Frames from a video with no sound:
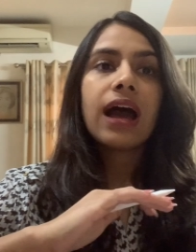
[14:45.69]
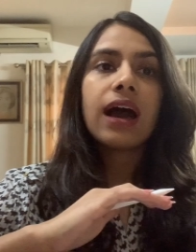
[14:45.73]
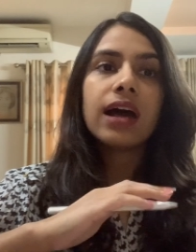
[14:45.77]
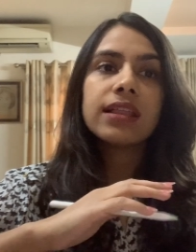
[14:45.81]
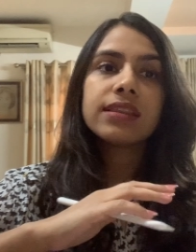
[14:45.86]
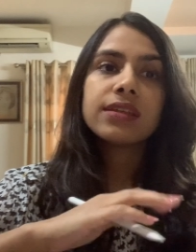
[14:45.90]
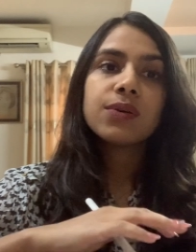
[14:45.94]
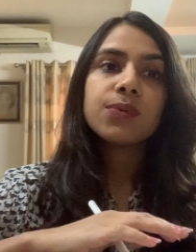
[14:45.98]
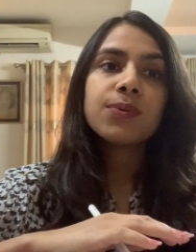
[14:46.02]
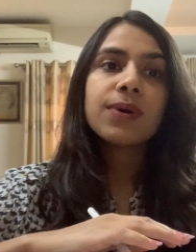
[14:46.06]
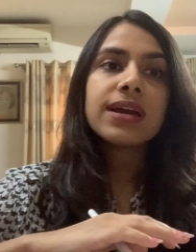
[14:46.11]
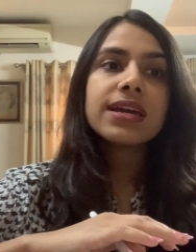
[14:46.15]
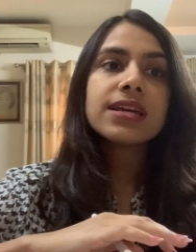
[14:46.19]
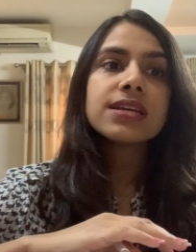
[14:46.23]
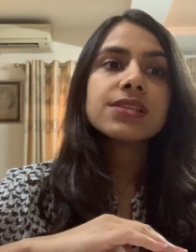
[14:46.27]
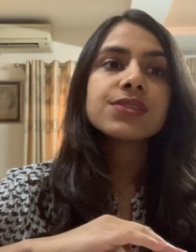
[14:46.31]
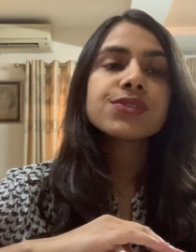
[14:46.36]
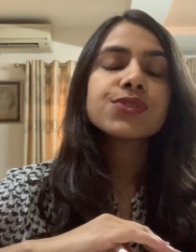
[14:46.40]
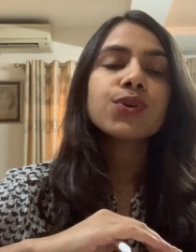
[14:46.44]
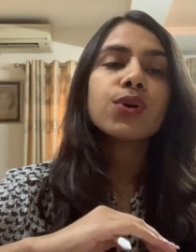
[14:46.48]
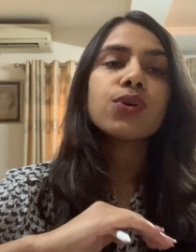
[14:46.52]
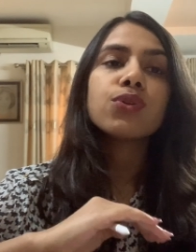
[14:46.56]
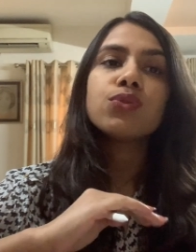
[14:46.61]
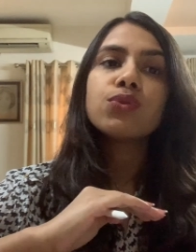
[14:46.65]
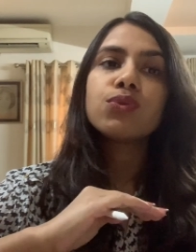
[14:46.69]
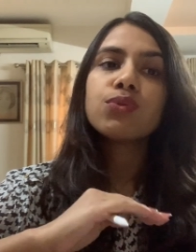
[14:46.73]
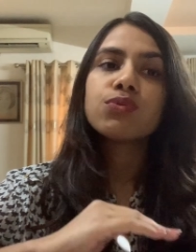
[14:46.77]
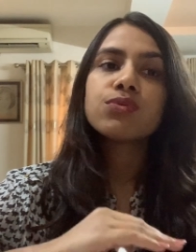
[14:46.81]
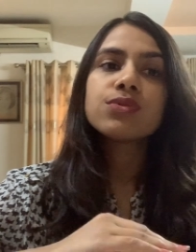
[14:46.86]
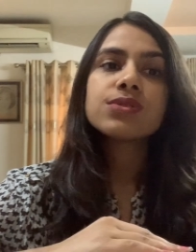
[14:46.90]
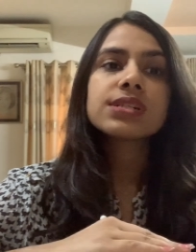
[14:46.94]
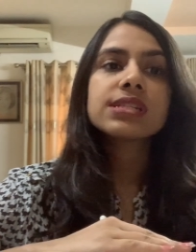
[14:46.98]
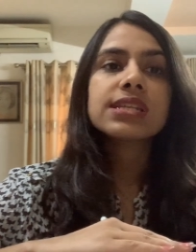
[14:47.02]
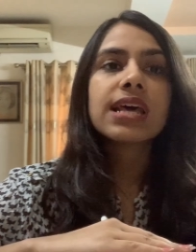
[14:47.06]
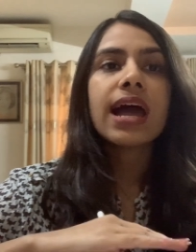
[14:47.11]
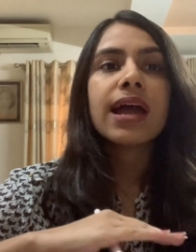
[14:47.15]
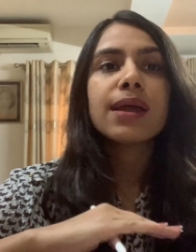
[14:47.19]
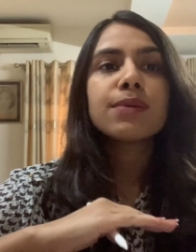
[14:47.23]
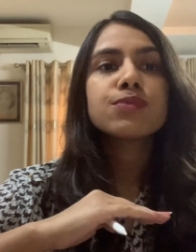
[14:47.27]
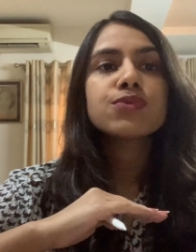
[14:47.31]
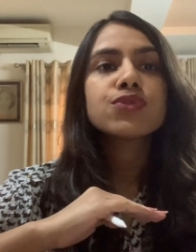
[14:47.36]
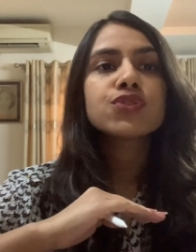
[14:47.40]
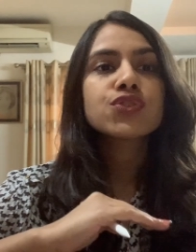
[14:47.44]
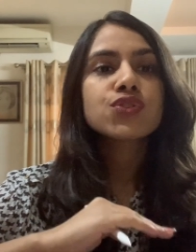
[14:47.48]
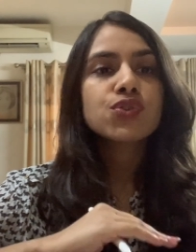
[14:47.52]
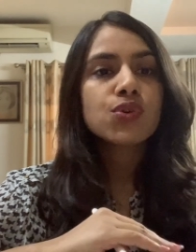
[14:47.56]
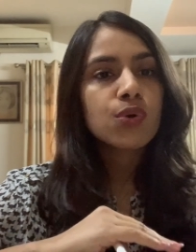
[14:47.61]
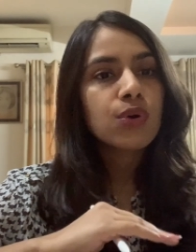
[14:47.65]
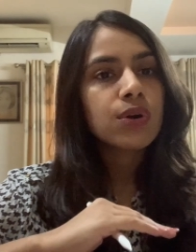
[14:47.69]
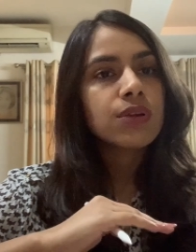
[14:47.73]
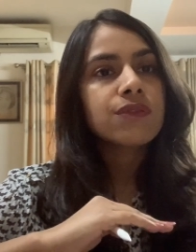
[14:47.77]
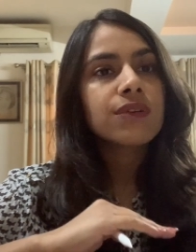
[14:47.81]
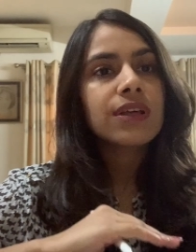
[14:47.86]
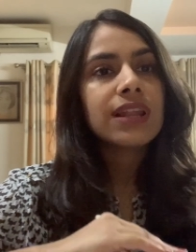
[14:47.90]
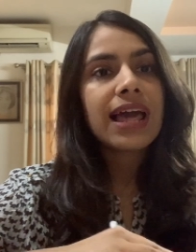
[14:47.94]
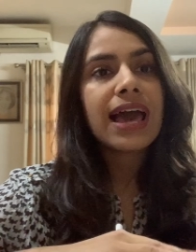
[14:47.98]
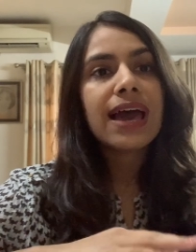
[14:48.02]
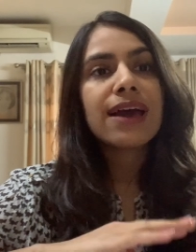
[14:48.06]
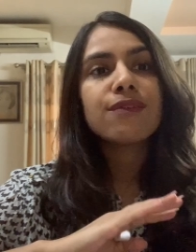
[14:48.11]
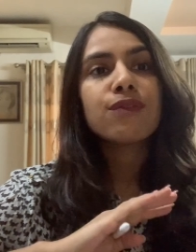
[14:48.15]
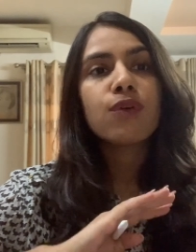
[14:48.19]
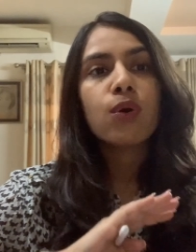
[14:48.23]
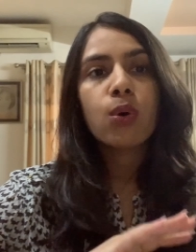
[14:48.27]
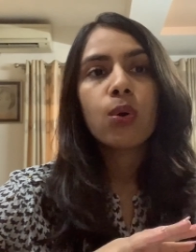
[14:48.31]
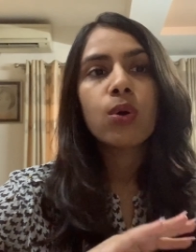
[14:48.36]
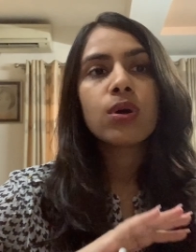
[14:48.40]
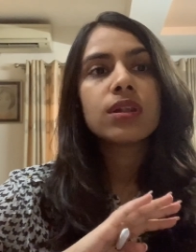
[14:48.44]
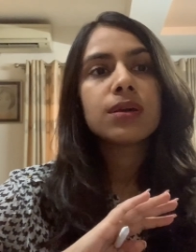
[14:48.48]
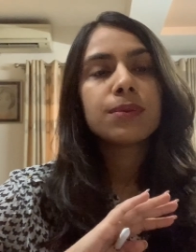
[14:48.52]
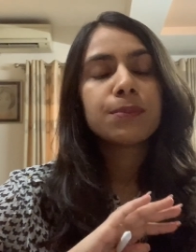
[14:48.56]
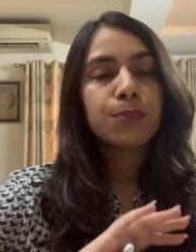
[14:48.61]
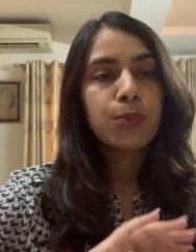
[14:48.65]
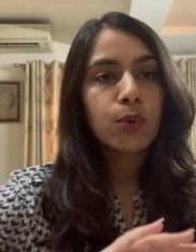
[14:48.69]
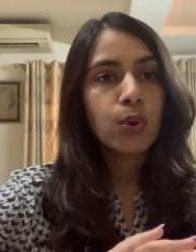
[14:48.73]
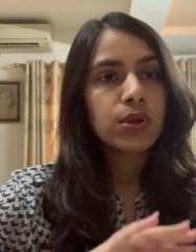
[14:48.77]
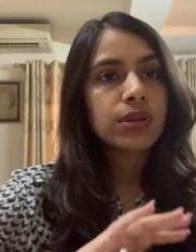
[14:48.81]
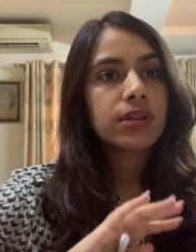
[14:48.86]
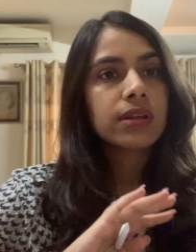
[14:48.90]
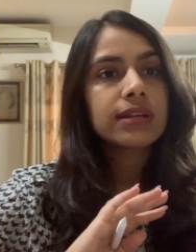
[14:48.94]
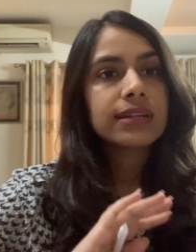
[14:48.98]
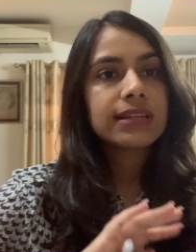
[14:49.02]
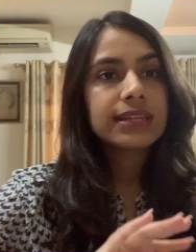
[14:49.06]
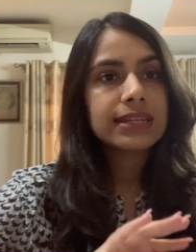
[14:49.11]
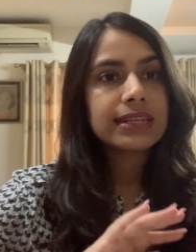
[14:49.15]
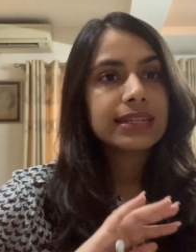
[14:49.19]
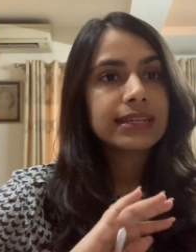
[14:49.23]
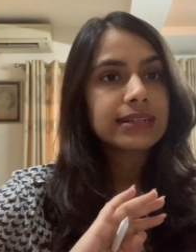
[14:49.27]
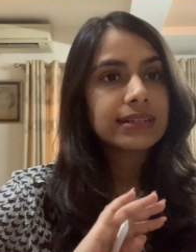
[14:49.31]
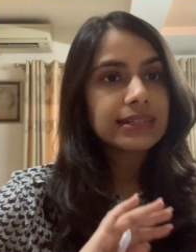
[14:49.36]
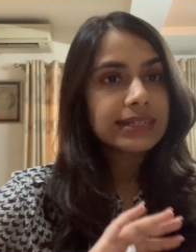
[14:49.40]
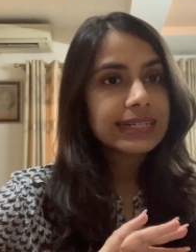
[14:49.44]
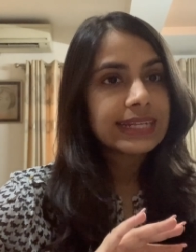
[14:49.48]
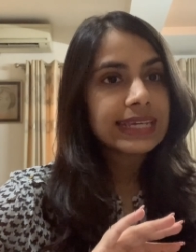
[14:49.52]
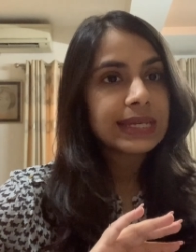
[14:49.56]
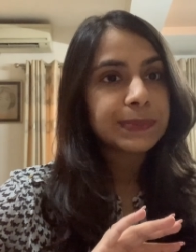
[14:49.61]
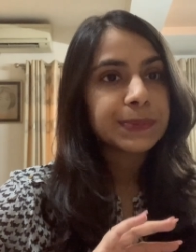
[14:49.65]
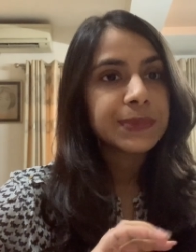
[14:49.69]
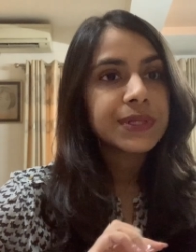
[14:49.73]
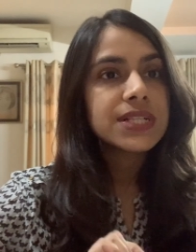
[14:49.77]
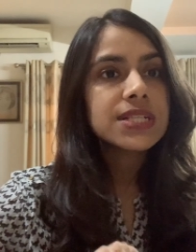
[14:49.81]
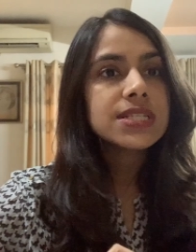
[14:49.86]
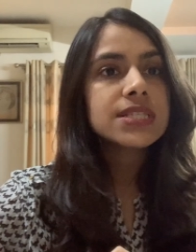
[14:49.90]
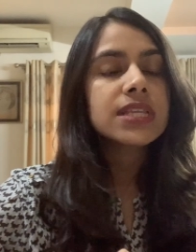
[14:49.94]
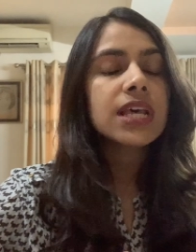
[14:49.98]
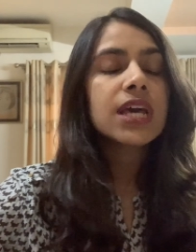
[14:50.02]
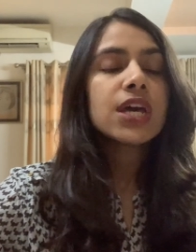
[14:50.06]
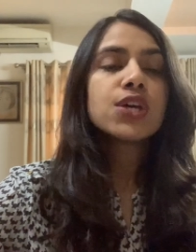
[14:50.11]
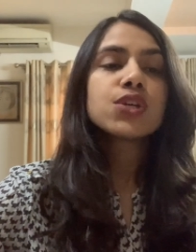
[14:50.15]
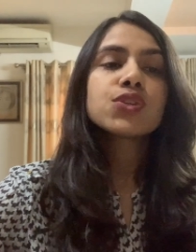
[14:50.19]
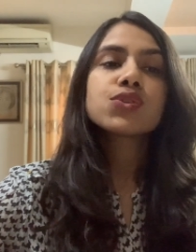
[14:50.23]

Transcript: Otherwise, your notes I'm sure will have all important clinical tables.